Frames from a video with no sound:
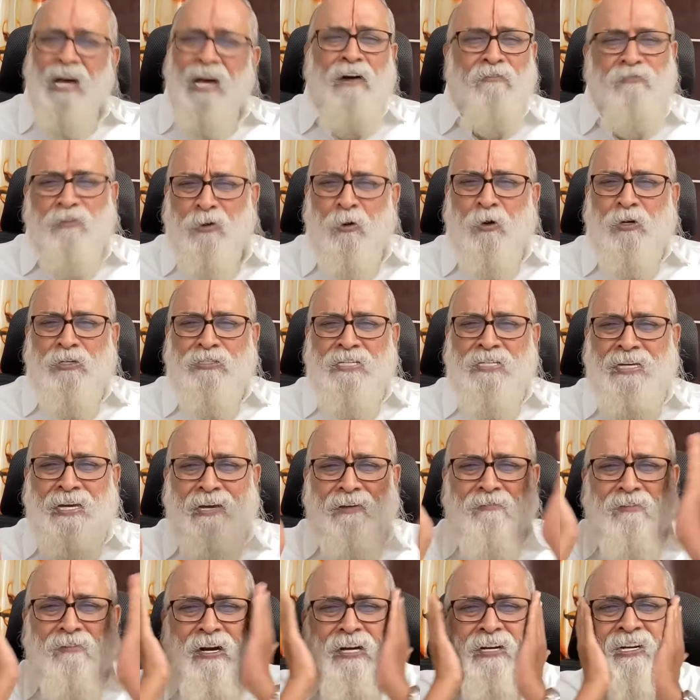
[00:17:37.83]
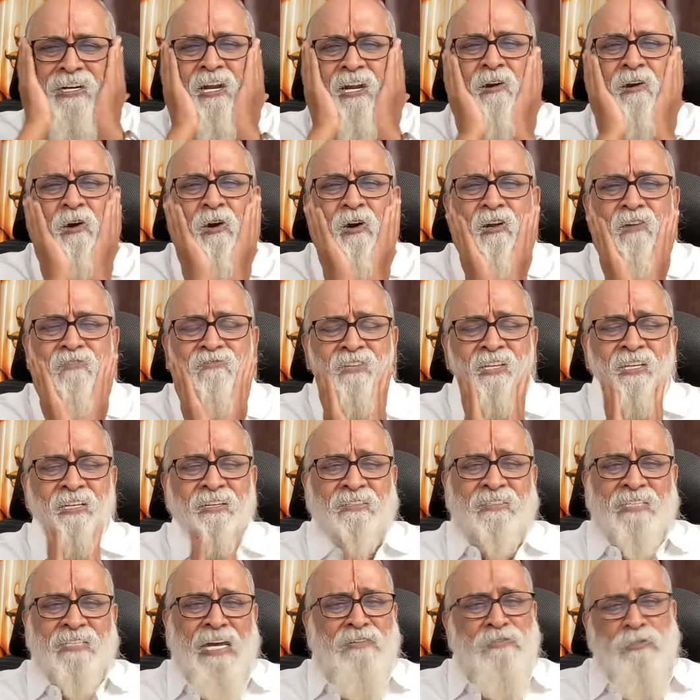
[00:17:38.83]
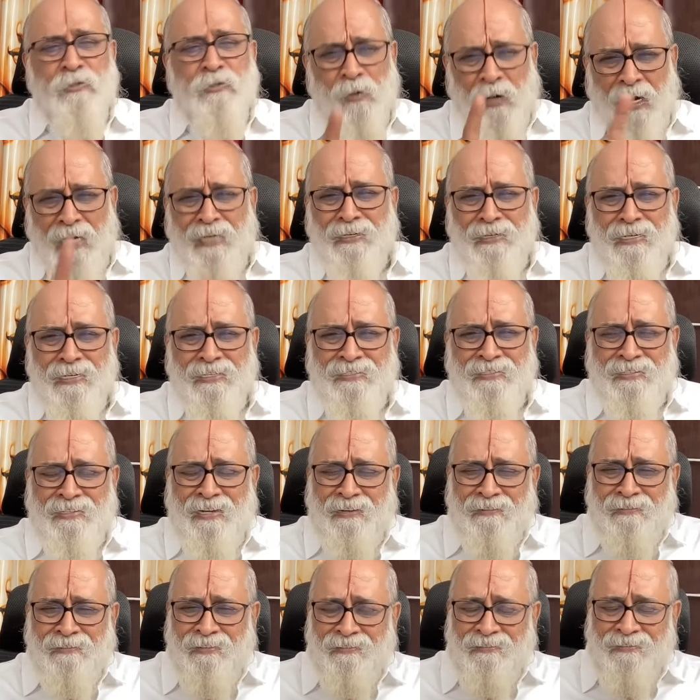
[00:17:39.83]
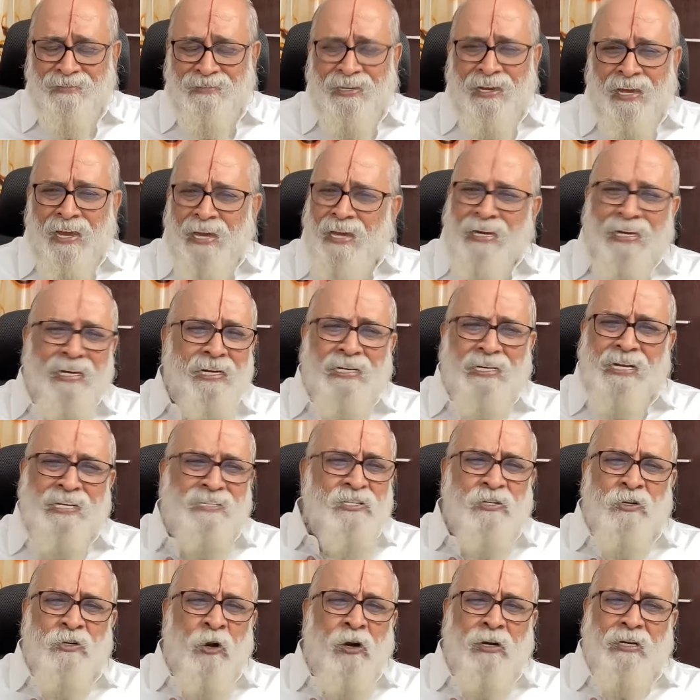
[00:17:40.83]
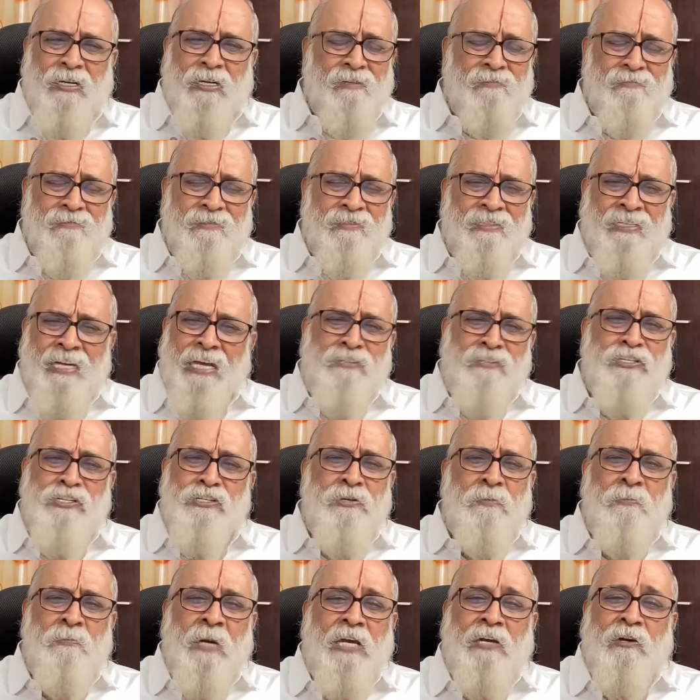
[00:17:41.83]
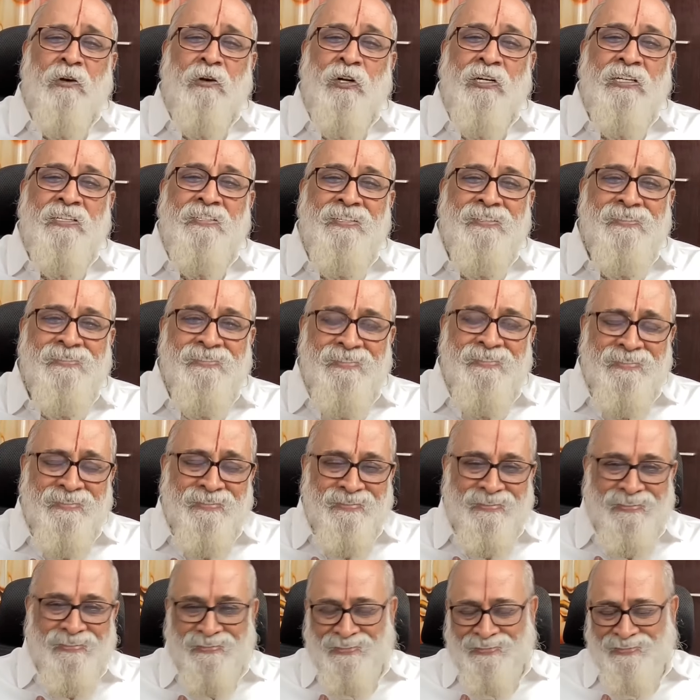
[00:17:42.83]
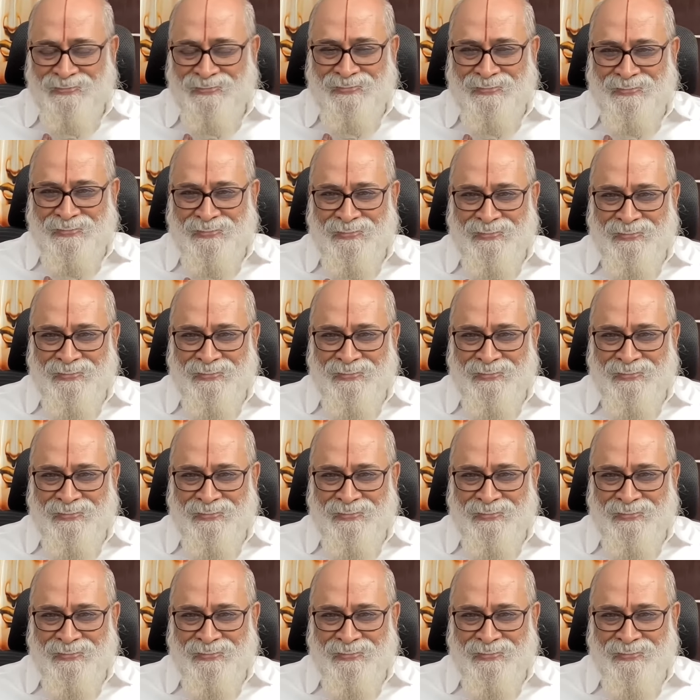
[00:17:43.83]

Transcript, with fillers: Of course, I have learned a lot of things, as you rightly said. It has not touched my conscience.